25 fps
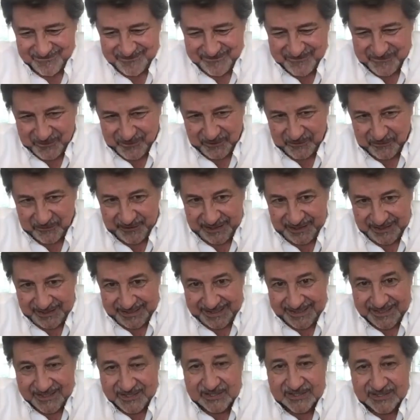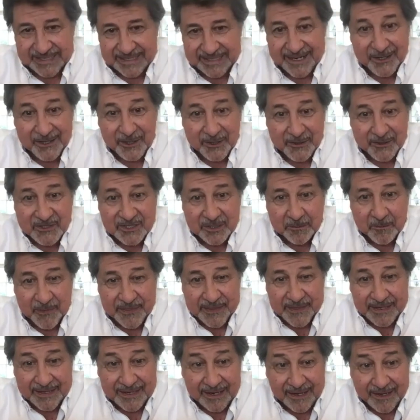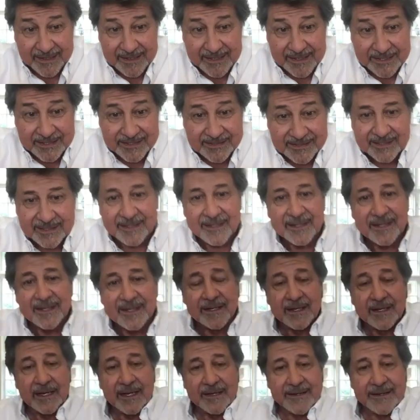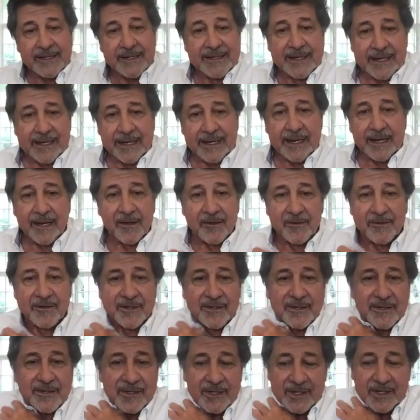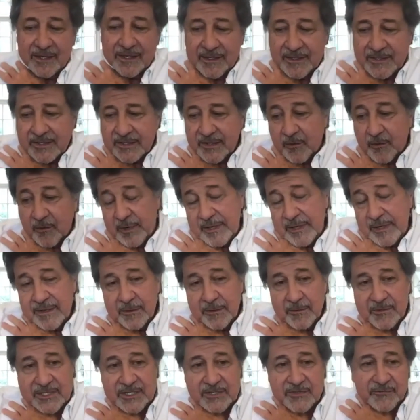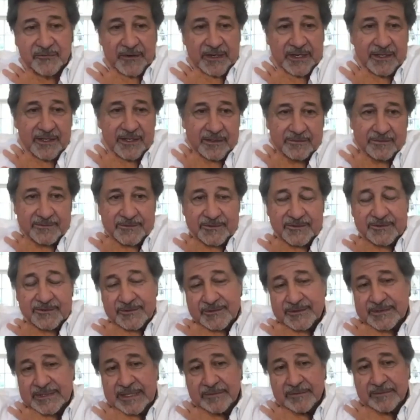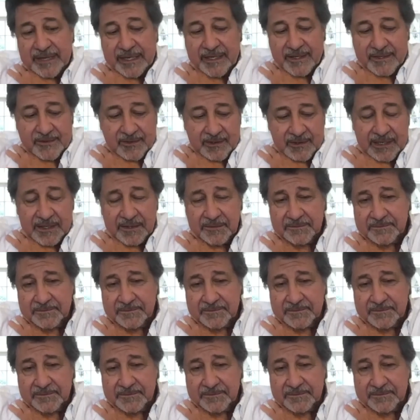fulfill it, skate on some thin ice, and then get out. So it was just fun to give that a try.